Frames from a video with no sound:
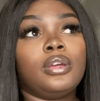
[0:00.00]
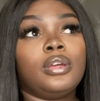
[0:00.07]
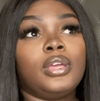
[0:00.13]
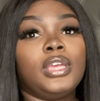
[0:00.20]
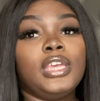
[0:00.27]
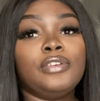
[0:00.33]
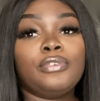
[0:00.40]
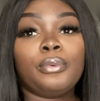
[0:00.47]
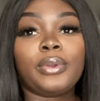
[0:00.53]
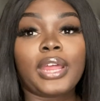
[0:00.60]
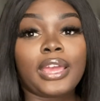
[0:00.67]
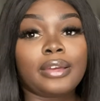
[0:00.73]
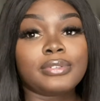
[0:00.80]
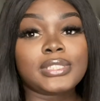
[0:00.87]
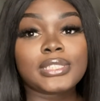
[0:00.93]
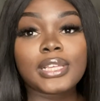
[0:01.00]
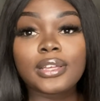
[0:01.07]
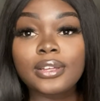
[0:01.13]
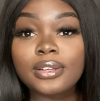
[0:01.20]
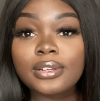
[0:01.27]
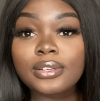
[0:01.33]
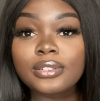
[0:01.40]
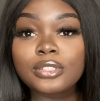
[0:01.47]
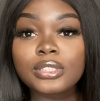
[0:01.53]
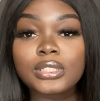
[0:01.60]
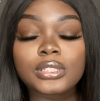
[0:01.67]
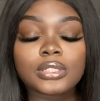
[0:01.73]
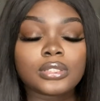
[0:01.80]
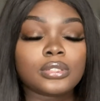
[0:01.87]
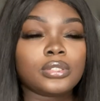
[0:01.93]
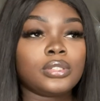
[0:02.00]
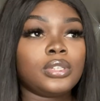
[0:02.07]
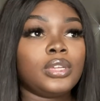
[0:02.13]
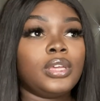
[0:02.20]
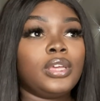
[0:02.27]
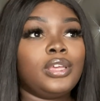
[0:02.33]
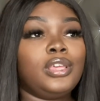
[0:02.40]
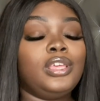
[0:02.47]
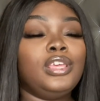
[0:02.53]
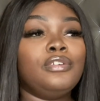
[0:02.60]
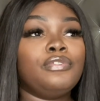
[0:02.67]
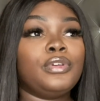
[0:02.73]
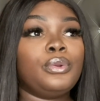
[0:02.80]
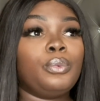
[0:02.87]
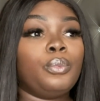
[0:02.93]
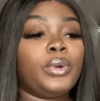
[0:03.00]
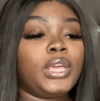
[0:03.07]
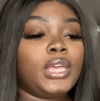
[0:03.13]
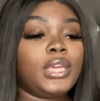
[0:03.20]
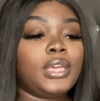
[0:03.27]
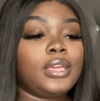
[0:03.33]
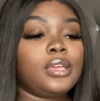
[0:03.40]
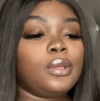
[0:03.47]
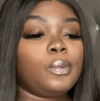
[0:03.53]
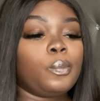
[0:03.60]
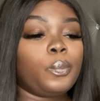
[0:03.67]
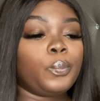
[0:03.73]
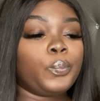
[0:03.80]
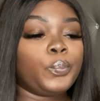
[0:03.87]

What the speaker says: even when I have sales, even when